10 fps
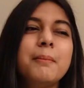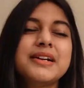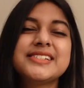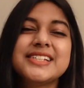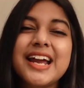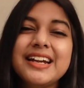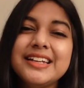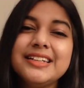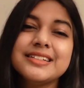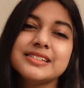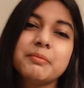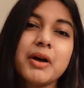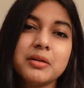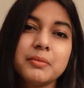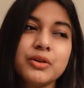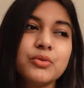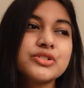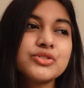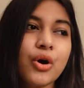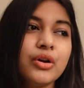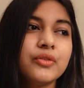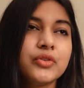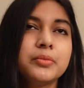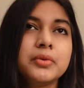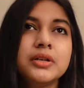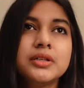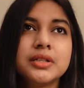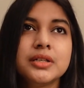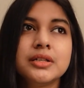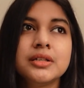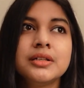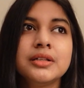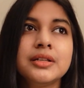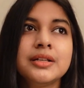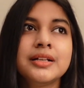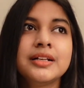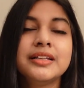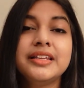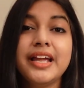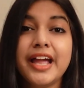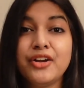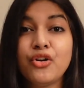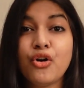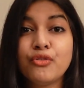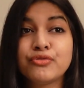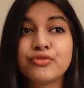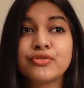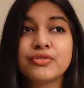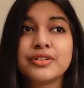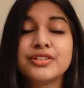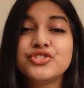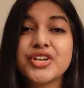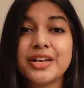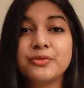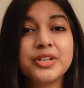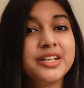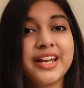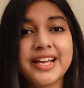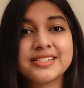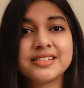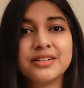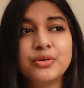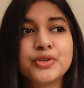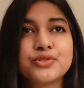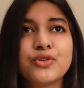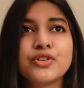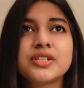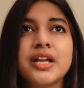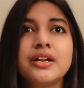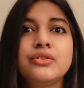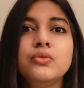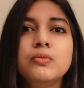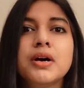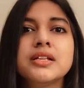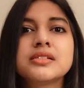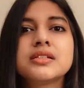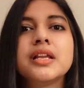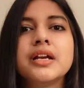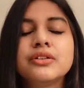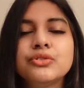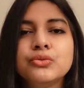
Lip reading: But sadly, this apartment was not available till the end of January next year, which was like 2 months later